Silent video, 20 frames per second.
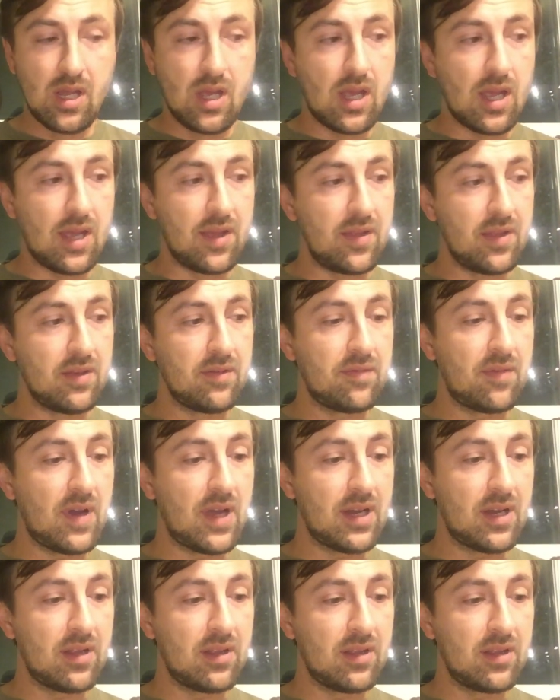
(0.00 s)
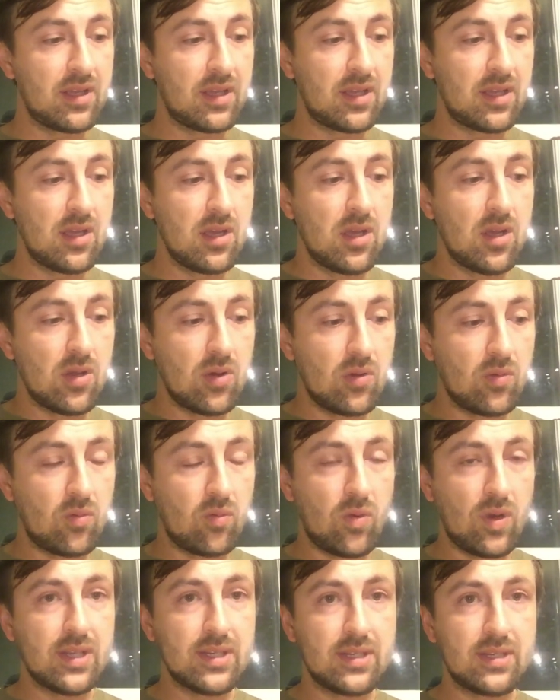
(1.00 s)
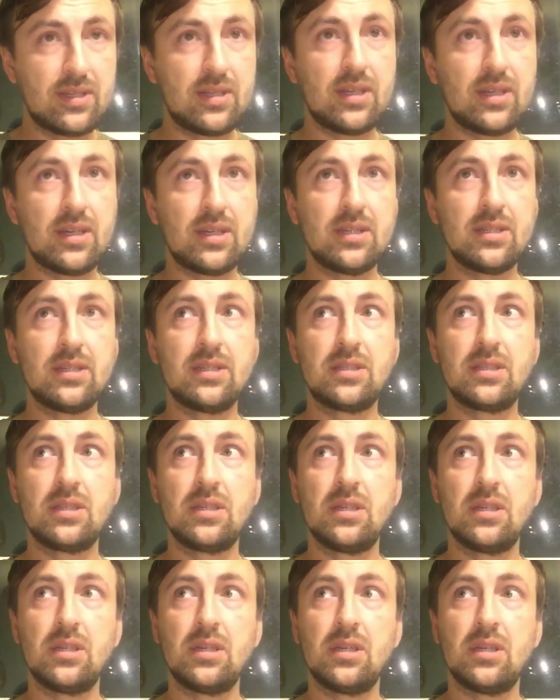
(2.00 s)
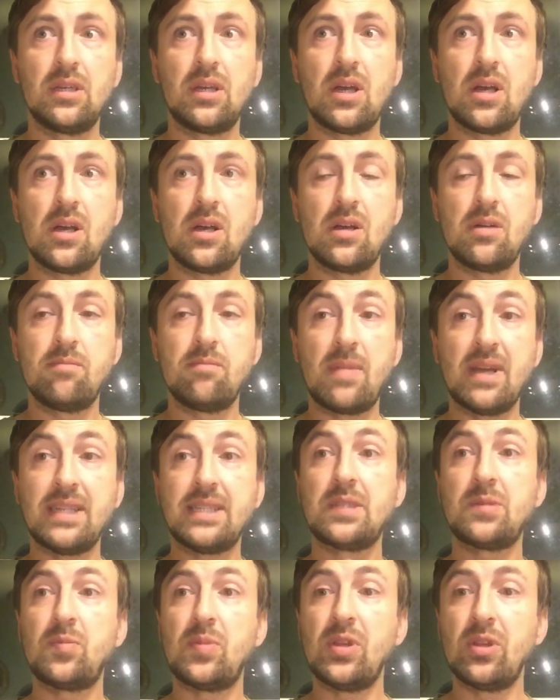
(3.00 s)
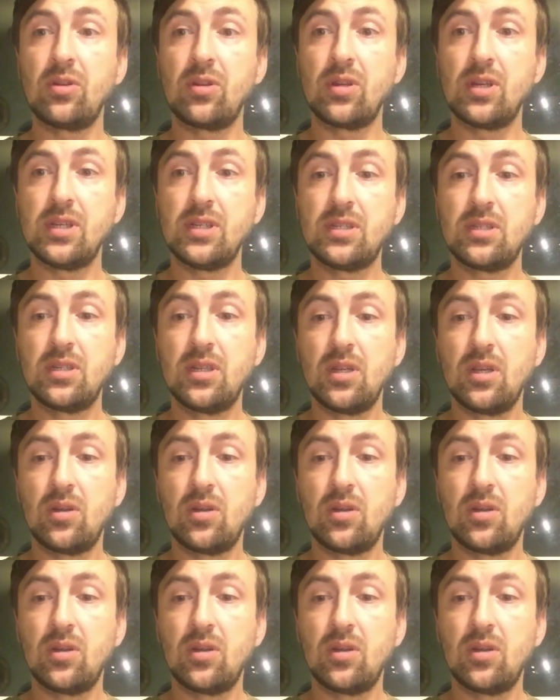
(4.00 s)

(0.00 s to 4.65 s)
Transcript: And then finally, what does my spirit,